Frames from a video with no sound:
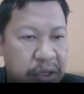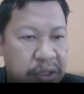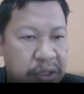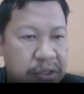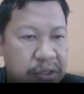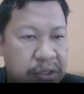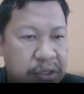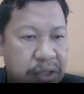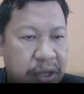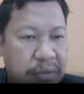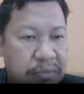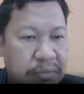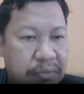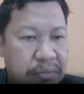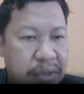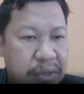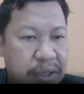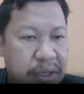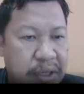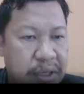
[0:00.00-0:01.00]

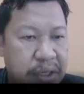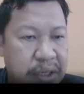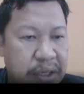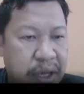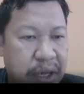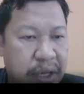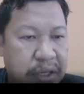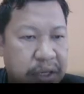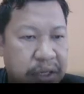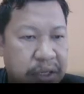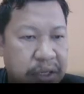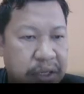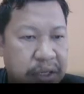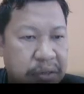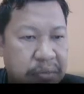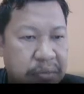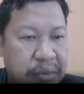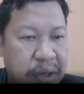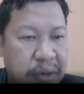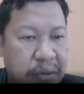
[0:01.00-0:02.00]
some idea
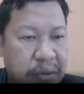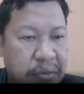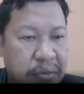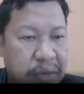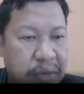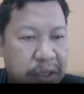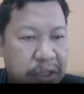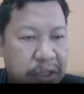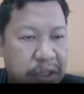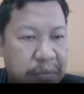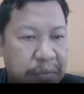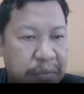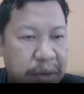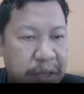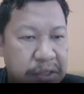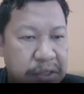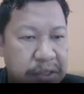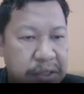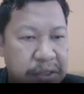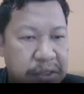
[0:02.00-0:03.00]
about
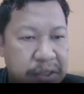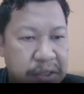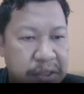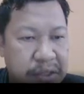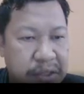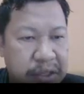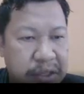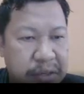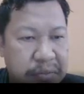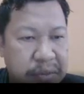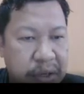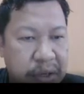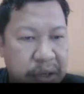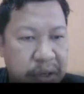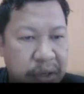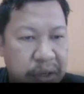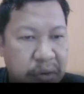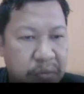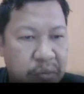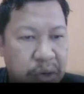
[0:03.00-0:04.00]
multiplexing system,
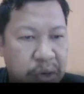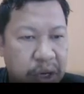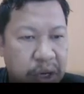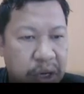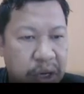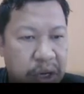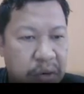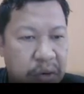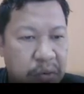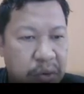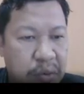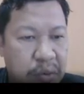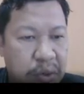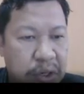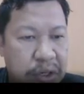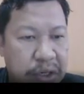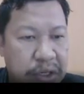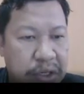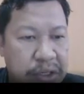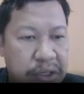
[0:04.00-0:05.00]
where we will
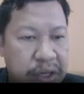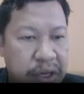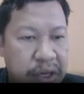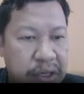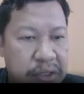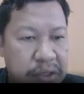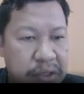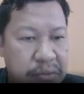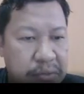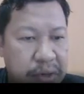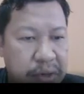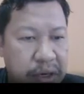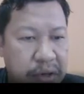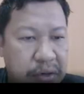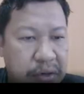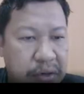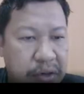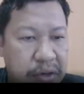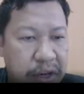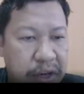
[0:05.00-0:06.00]
discuss
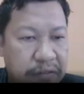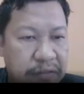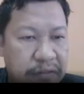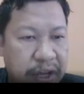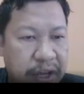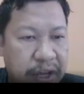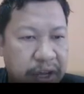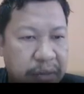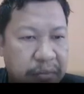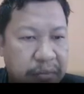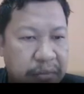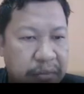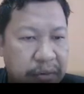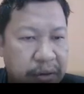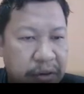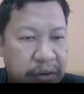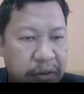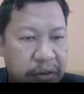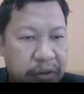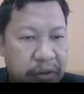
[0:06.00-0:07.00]
about FDM,
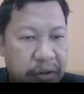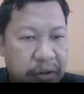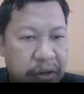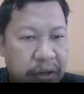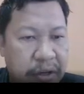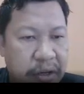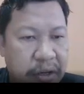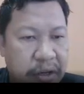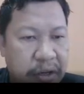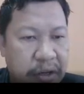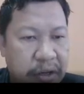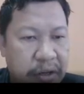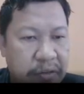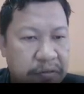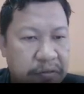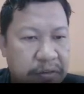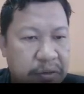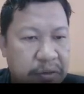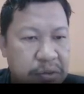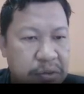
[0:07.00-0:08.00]

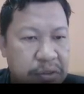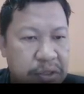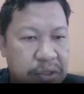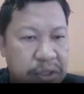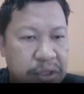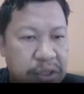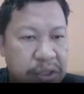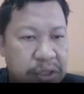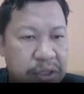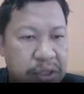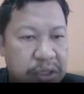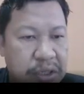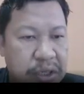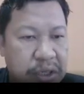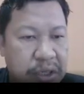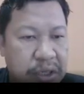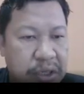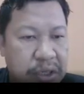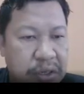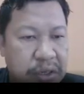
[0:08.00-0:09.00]
frequency
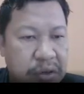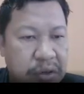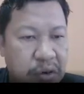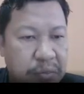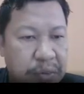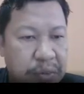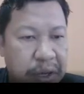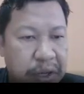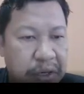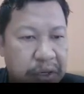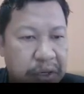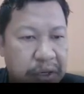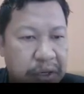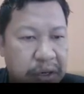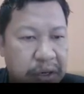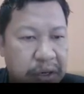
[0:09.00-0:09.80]
domain,